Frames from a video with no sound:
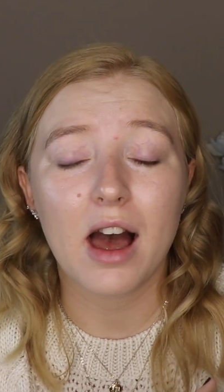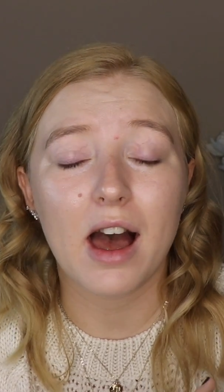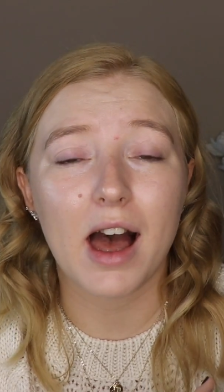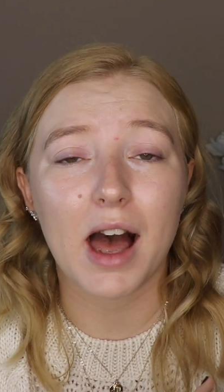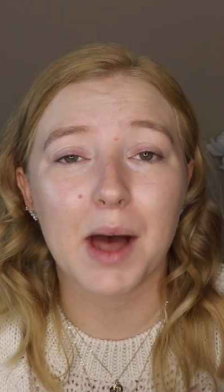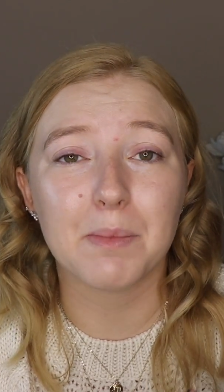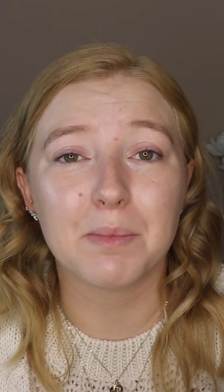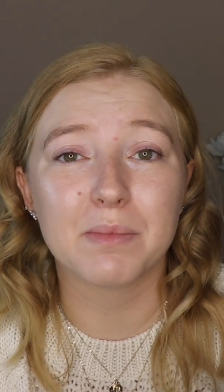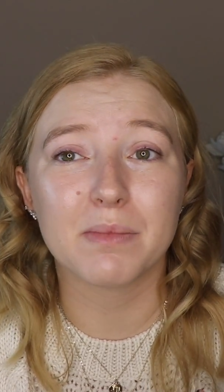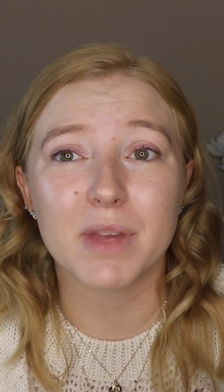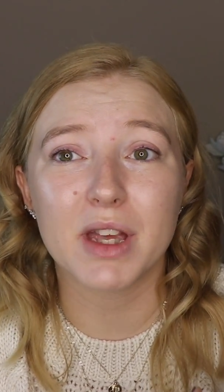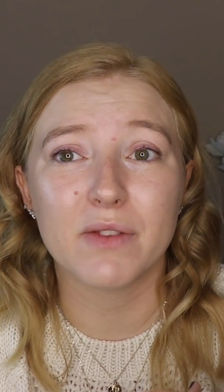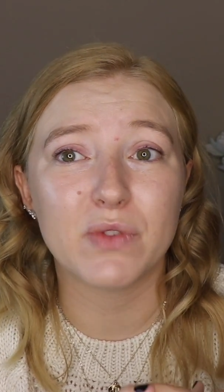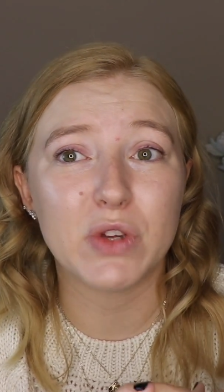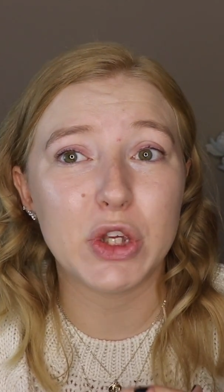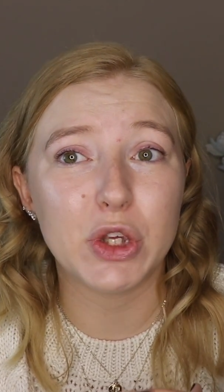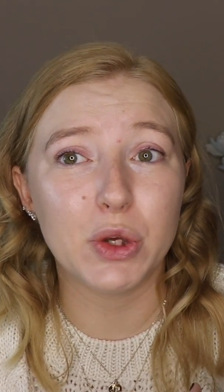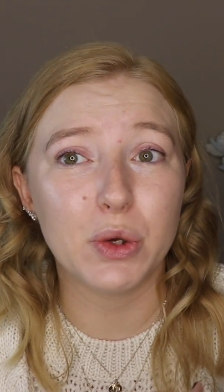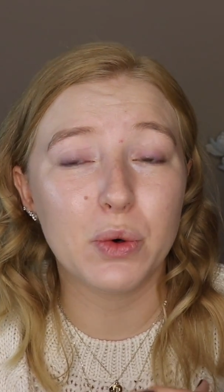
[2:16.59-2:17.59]
Um,
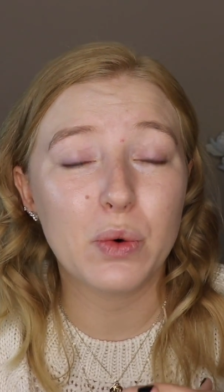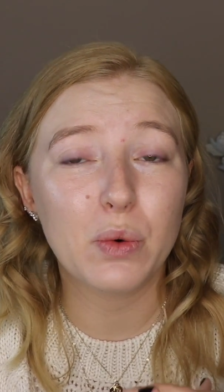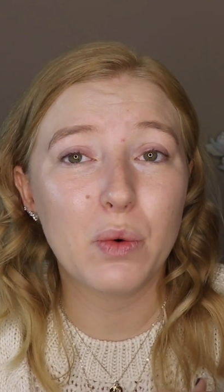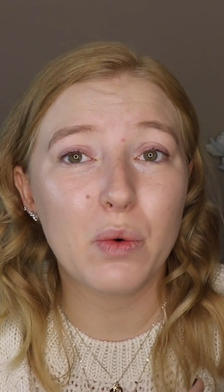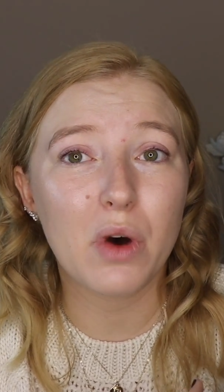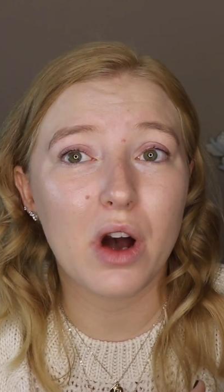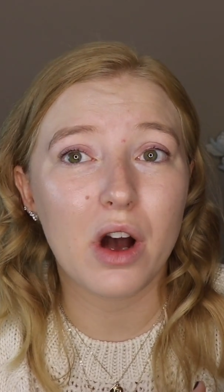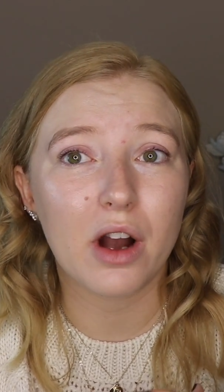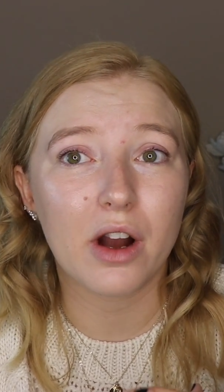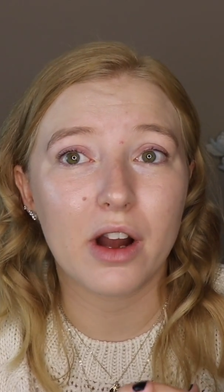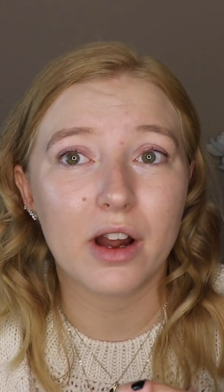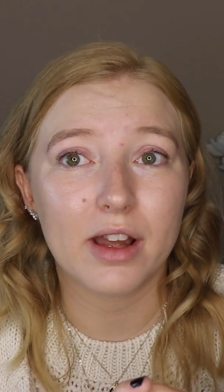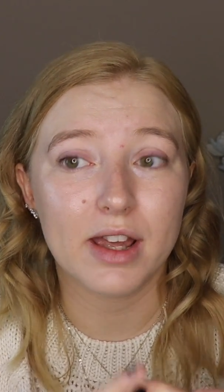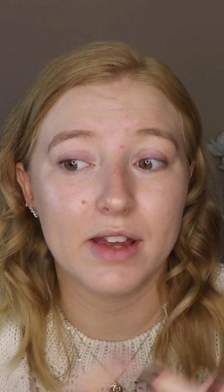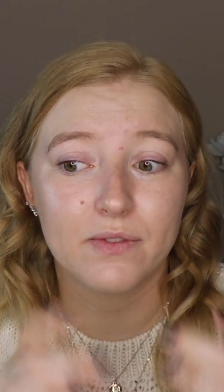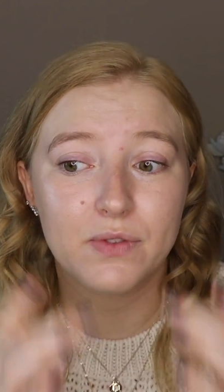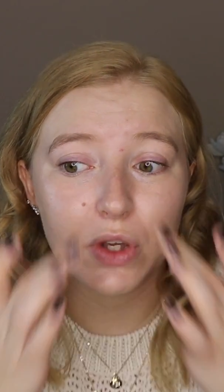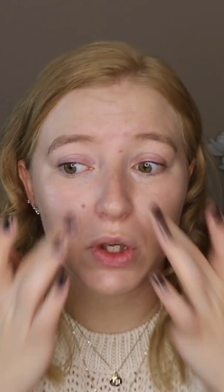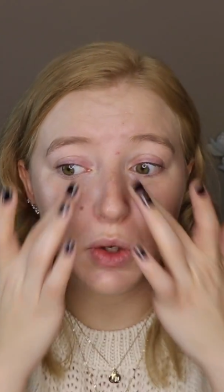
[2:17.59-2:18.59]
if you are,
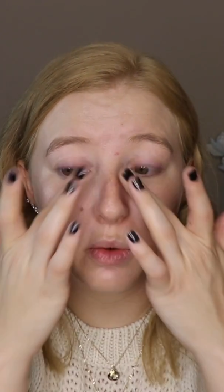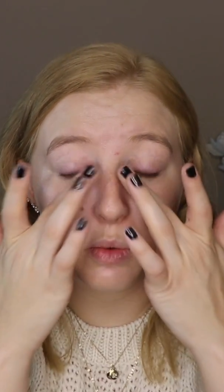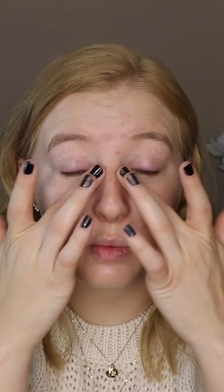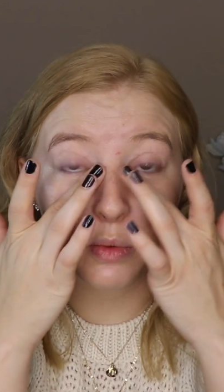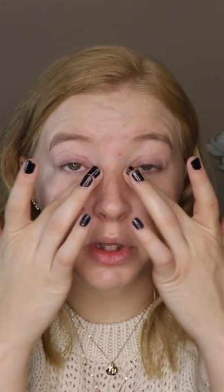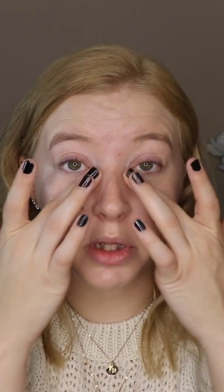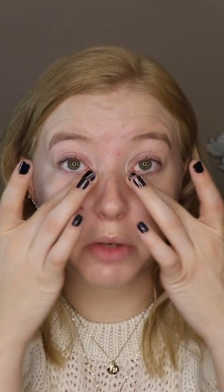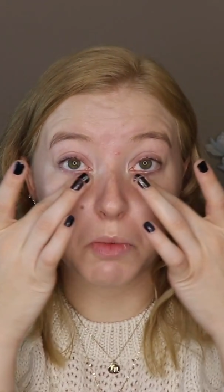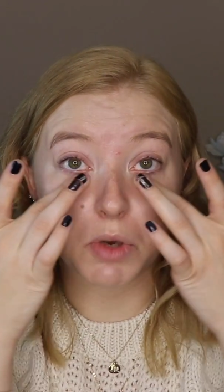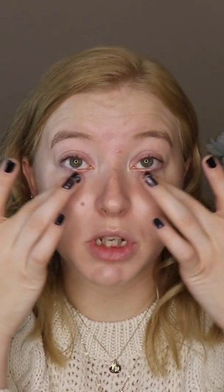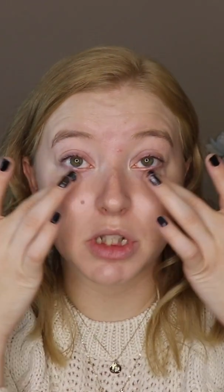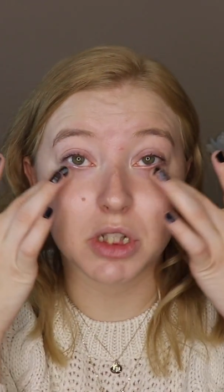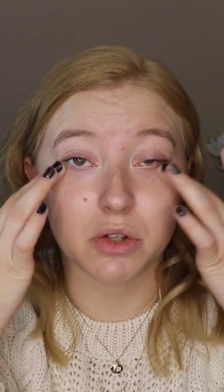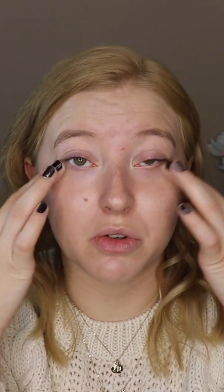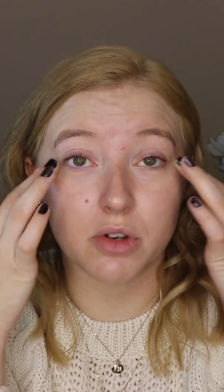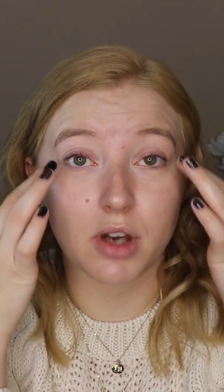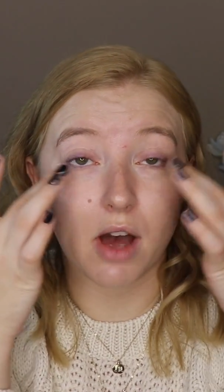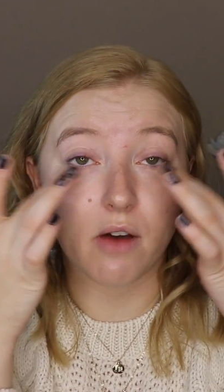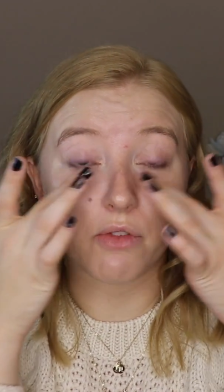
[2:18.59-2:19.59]
if you really want
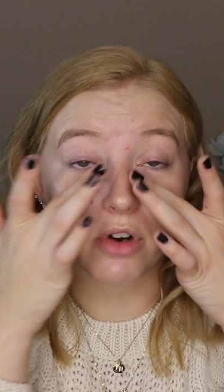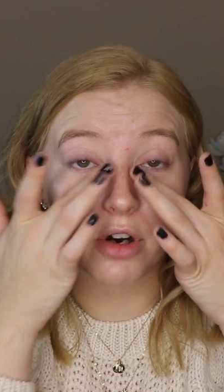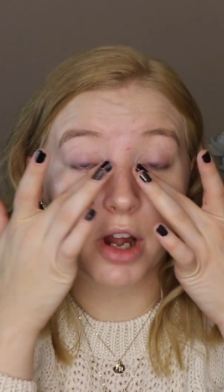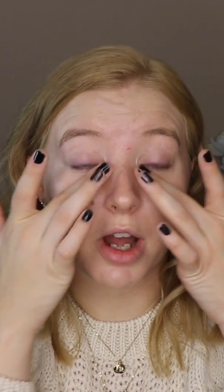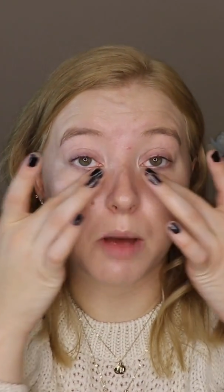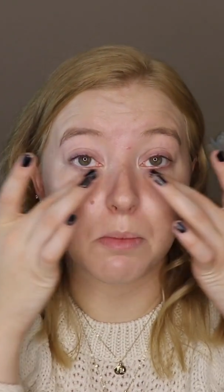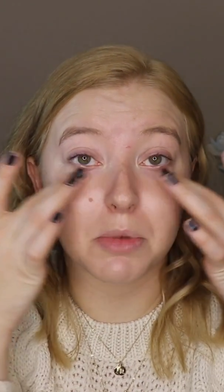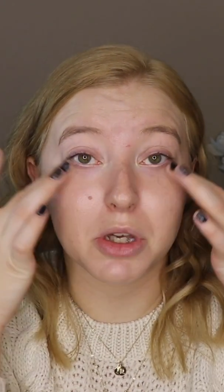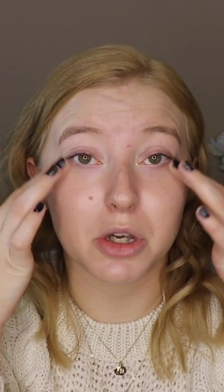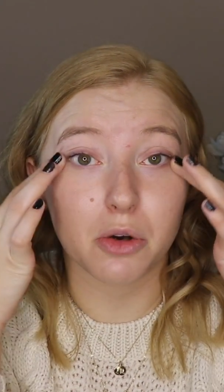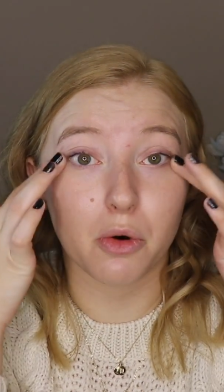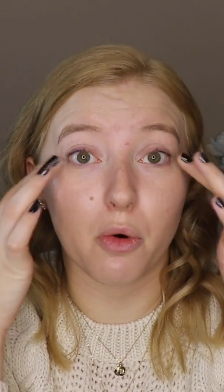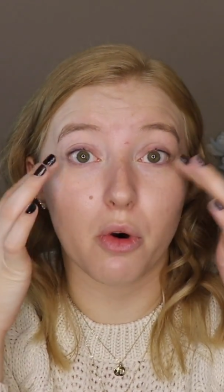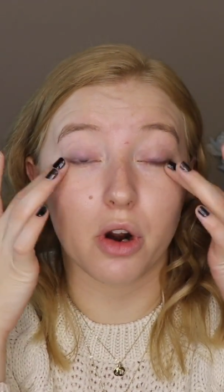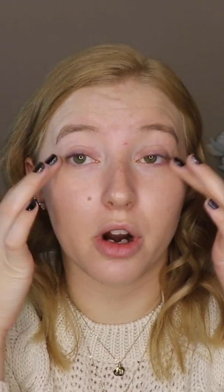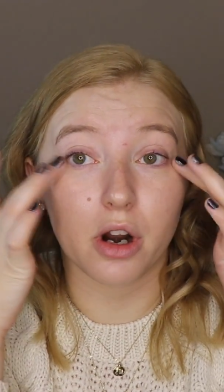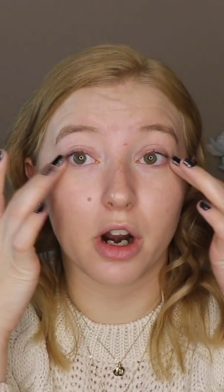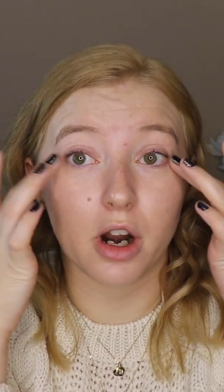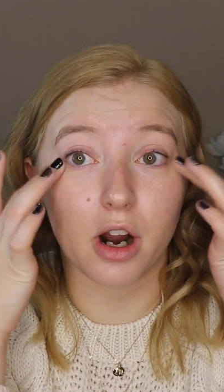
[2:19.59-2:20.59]
to cover up
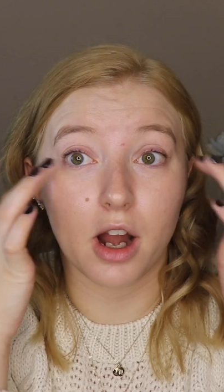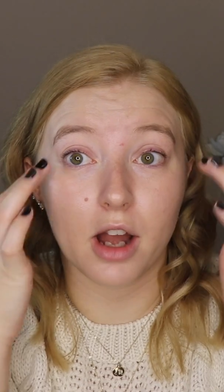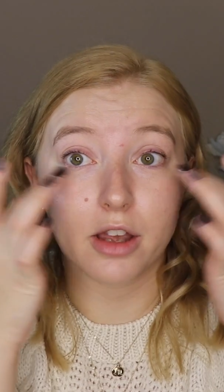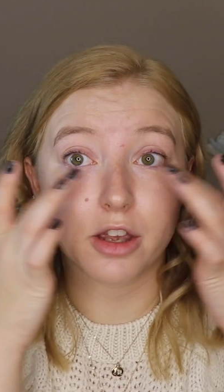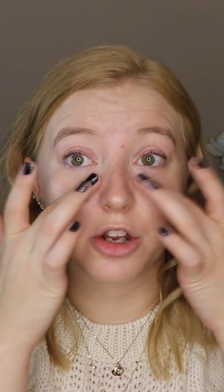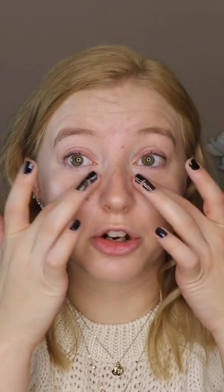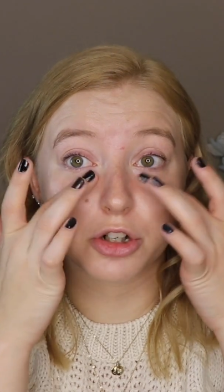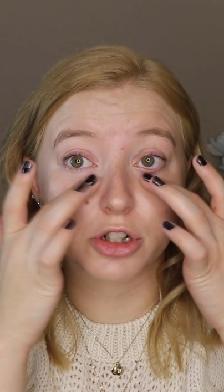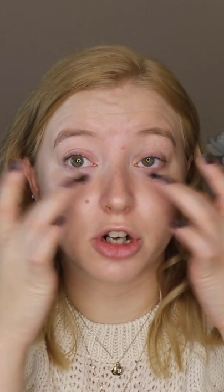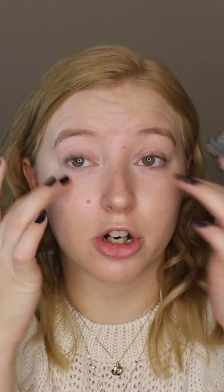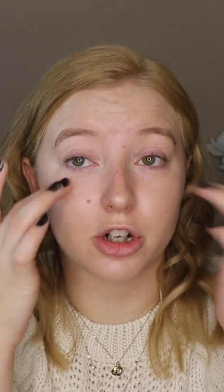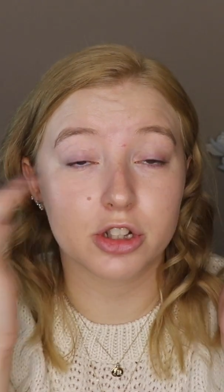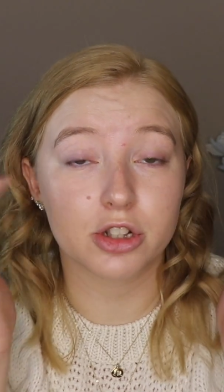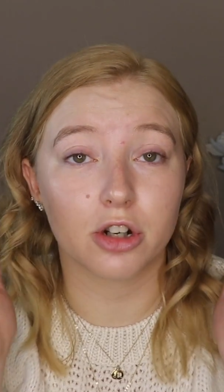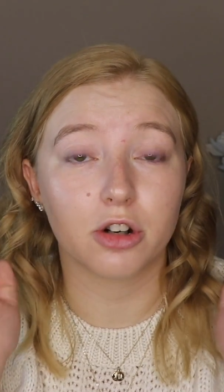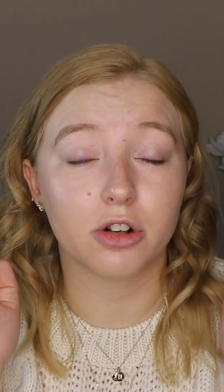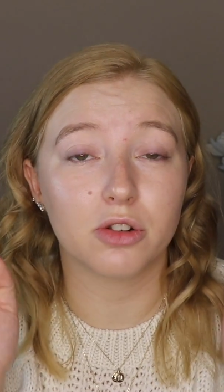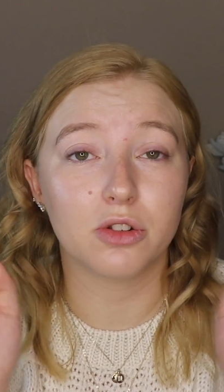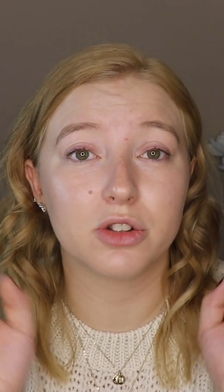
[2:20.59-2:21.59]
your your dark
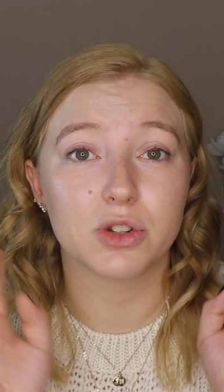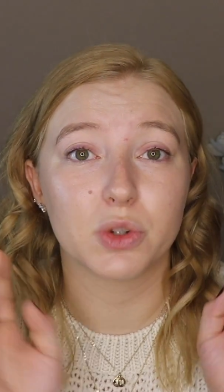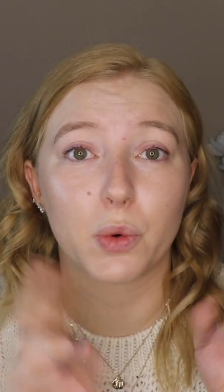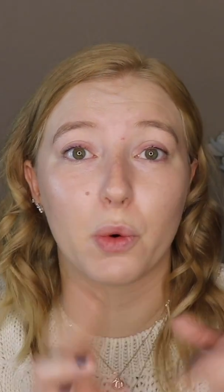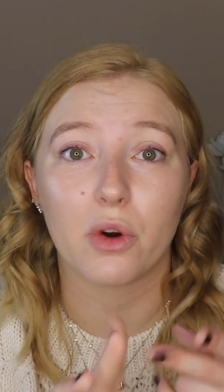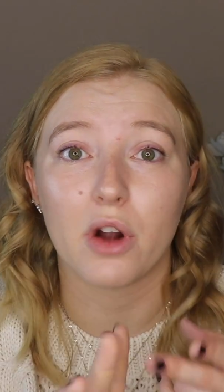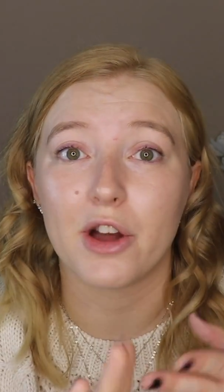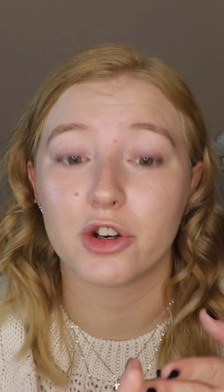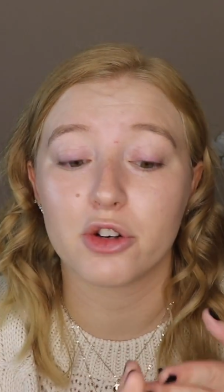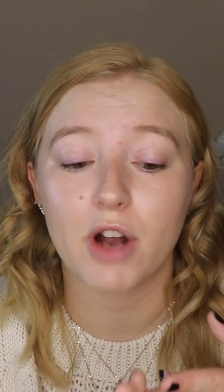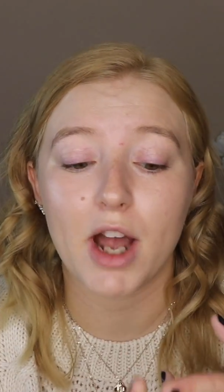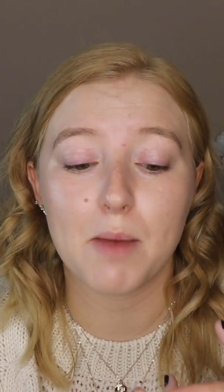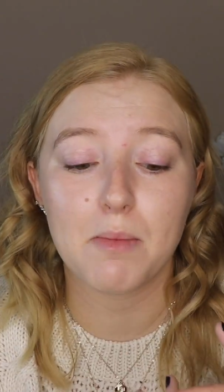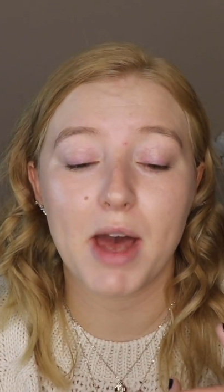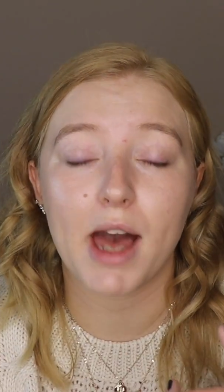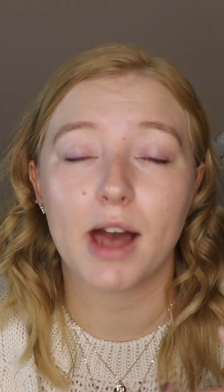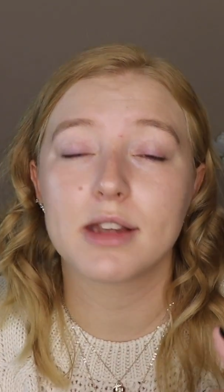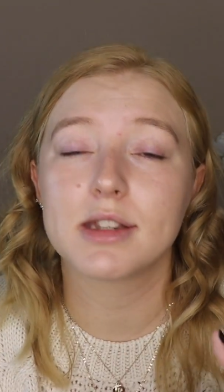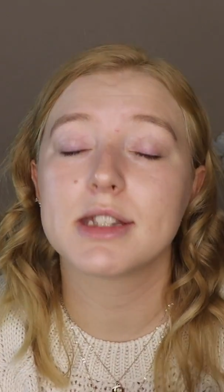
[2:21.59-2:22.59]
circles or under eye
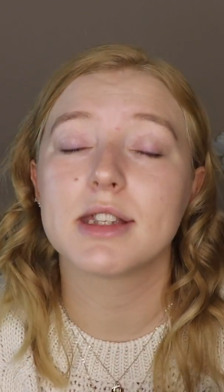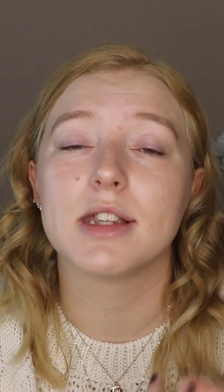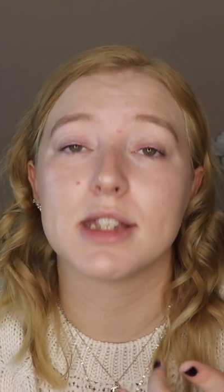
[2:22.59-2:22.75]
bags,